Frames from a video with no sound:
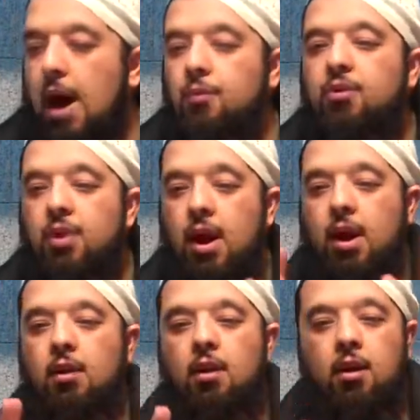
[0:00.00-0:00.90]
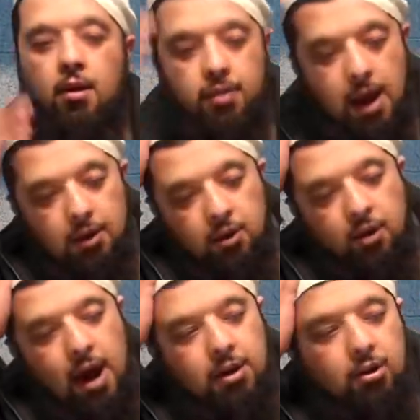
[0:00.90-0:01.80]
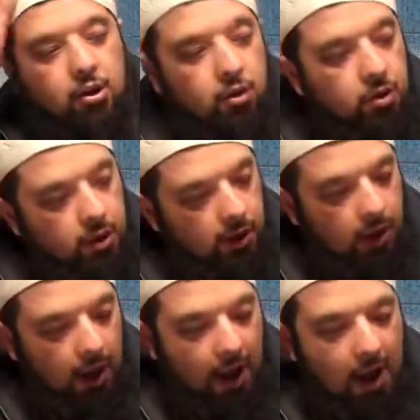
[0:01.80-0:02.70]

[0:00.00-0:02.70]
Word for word: I'm saying that gratitude